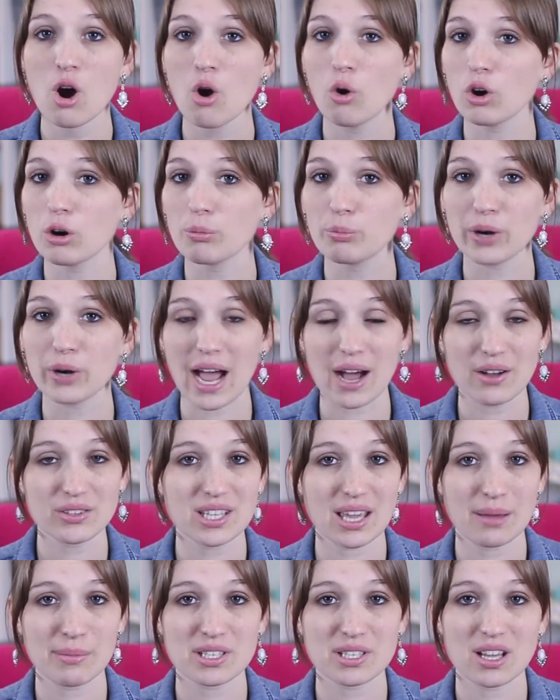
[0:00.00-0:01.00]
or browse
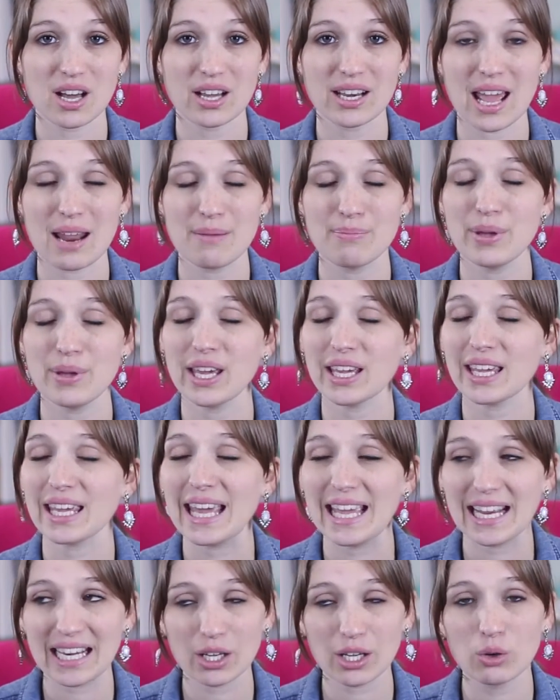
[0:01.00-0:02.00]
Amazon and pick
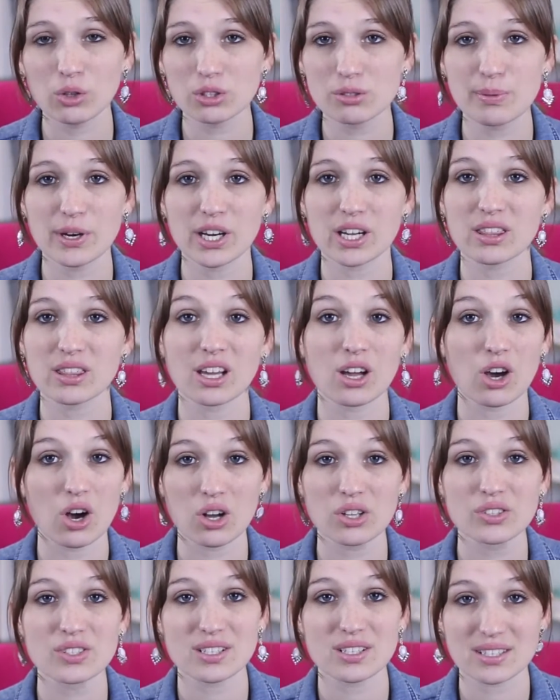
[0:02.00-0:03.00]
any old book that
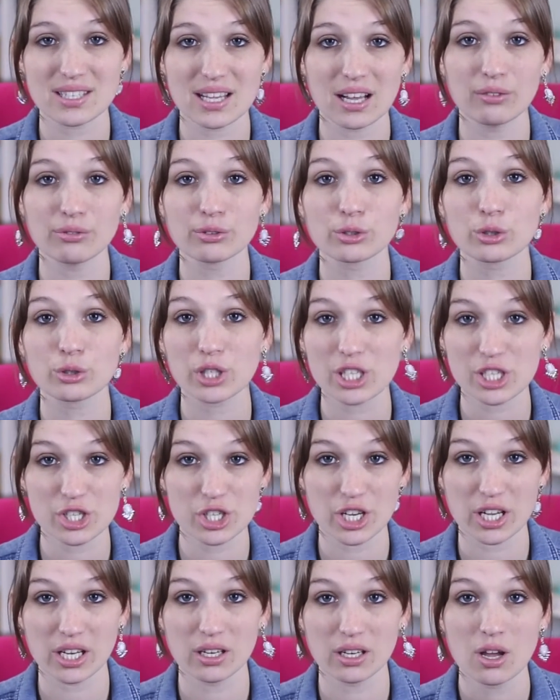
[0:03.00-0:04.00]
calls itself
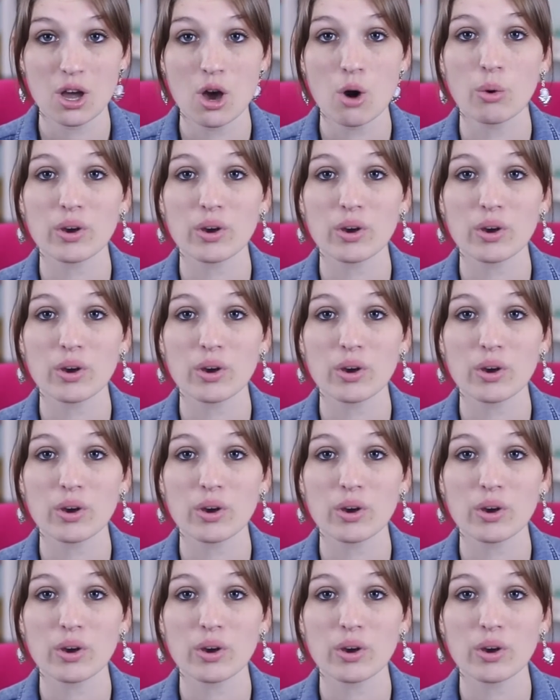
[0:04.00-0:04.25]
Christian